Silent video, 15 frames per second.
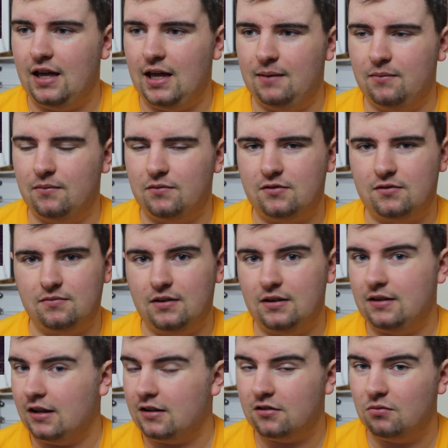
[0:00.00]

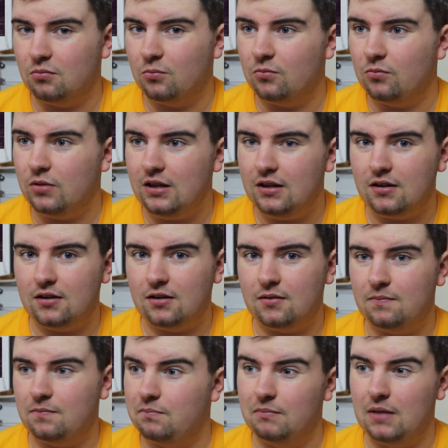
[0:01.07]
this
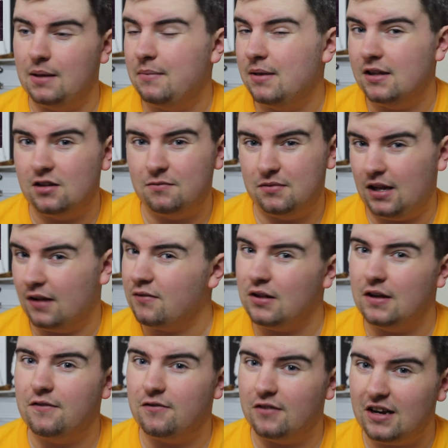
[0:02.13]
week, maybe
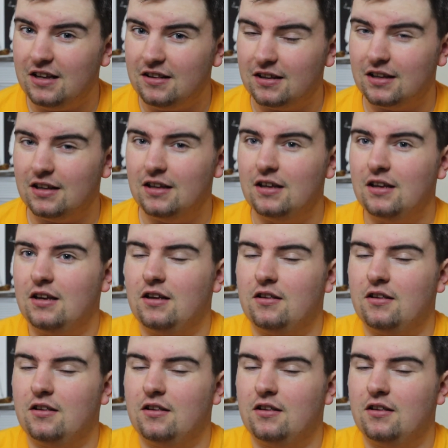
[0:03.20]
specifically Friday,